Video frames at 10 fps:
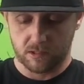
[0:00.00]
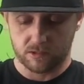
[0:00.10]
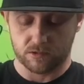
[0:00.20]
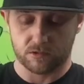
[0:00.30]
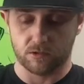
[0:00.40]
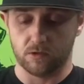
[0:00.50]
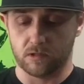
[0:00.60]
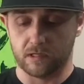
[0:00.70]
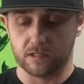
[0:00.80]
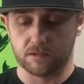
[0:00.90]
do it
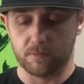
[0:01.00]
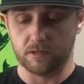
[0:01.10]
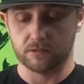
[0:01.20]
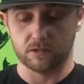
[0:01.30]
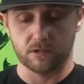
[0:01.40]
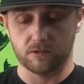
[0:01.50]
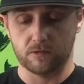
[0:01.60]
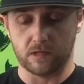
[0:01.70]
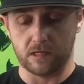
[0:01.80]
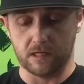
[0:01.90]
like it's supposed to
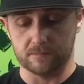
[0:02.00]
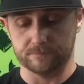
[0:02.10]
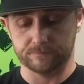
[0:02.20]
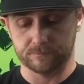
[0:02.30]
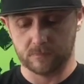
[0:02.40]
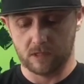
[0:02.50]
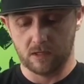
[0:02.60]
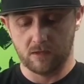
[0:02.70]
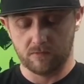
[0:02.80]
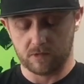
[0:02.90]
do.
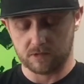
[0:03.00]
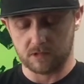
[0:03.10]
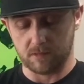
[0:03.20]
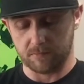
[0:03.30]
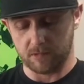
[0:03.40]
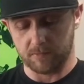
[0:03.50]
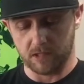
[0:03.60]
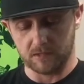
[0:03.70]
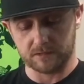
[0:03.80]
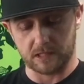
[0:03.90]
First couple of
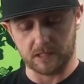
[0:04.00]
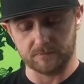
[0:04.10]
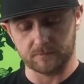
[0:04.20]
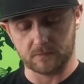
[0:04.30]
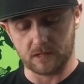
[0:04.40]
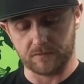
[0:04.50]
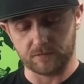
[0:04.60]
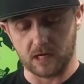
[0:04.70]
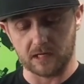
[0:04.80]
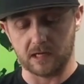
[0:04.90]
puffs, I've
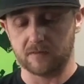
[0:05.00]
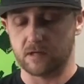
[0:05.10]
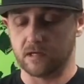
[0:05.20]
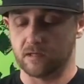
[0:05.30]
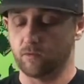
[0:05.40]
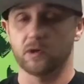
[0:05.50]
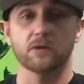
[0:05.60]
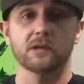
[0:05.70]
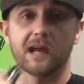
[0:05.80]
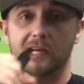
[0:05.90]
got it at
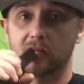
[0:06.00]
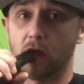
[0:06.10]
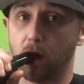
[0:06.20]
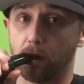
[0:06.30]
109.